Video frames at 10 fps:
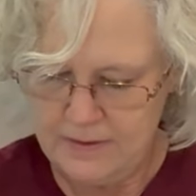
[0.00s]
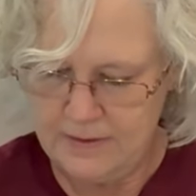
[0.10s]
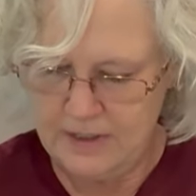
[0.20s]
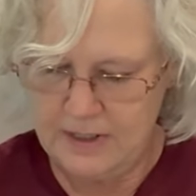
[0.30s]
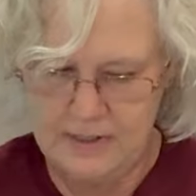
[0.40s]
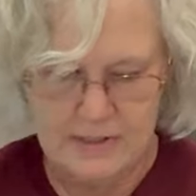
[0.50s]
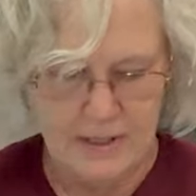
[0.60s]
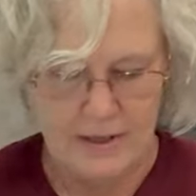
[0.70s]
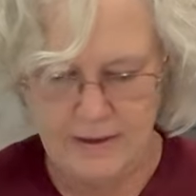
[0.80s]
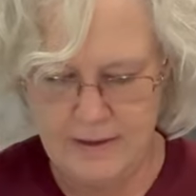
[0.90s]
Like I say,
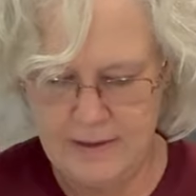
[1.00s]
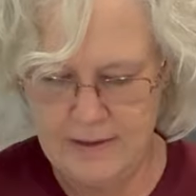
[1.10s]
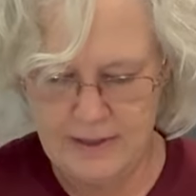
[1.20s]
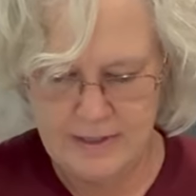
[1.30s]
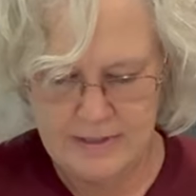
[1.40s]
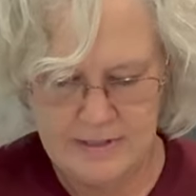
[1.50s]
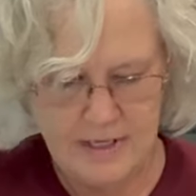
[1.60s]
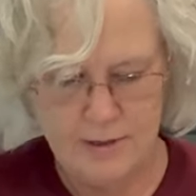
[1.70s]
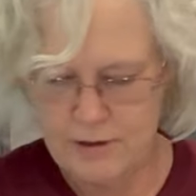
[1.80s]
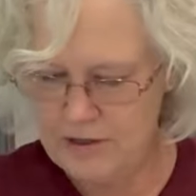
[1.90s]
I like the
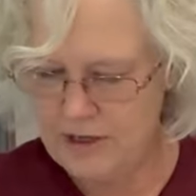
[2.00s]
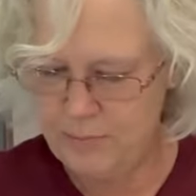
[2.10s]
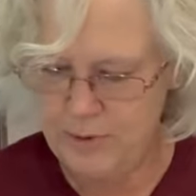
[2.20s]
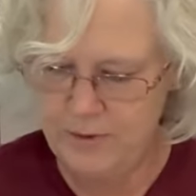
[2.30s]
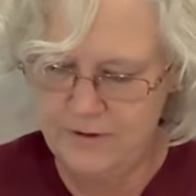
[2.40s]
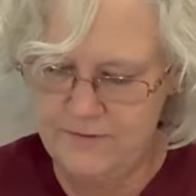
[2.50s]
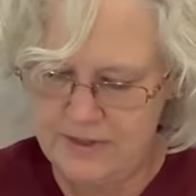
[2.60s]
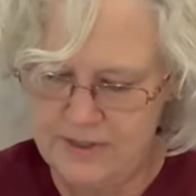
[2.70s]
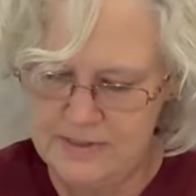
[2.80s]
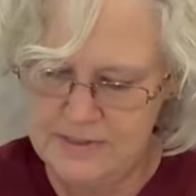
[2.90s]
tater tot part of
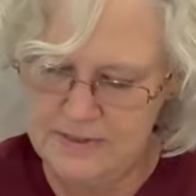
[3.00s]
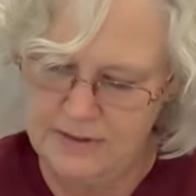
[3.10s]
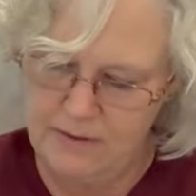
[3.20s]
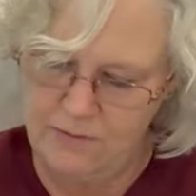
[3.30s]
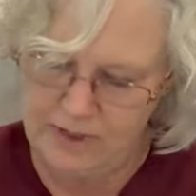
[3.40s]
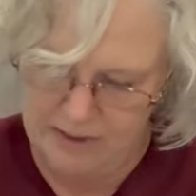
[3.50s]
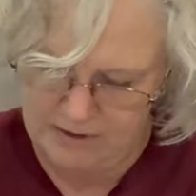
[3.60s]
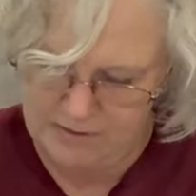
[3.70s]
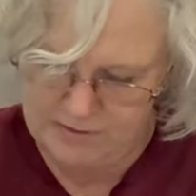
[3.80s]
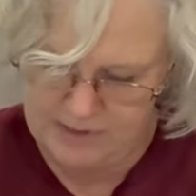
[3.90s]
this. That one can
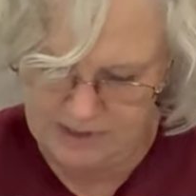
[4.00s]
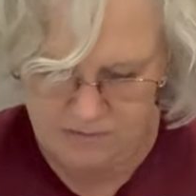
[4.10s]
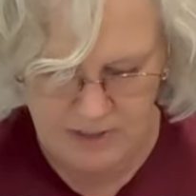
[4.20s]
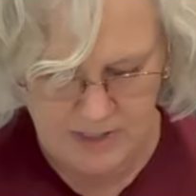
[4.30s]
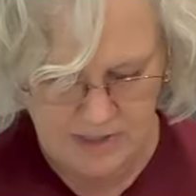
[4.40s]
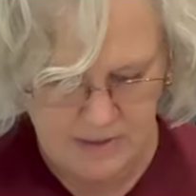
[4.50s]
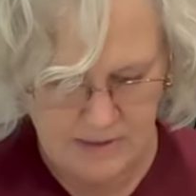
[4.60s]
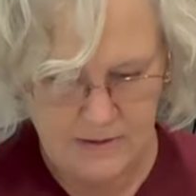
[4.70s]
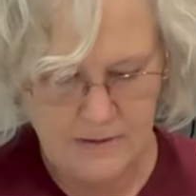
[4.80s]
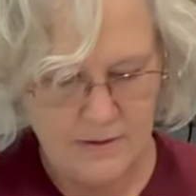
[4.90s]
go sideways.
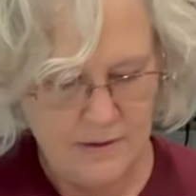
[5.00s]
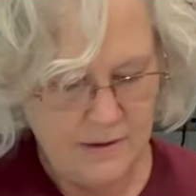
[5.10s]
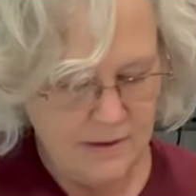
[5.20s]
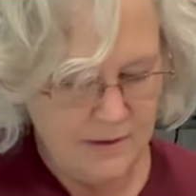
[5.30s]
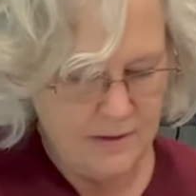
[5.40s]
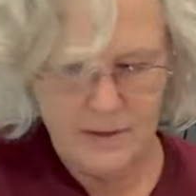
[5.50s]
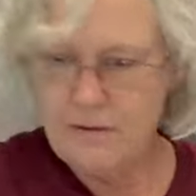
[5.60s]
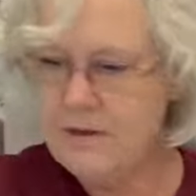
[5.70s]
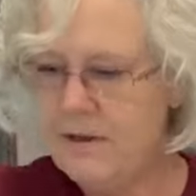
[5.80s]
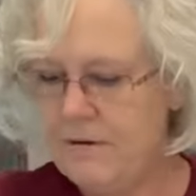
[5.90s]
There
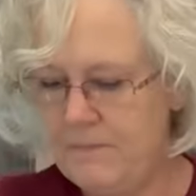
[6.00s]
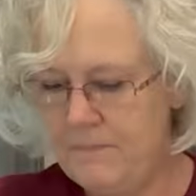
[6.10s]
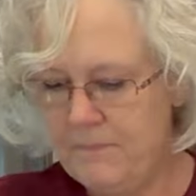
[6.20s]
we go.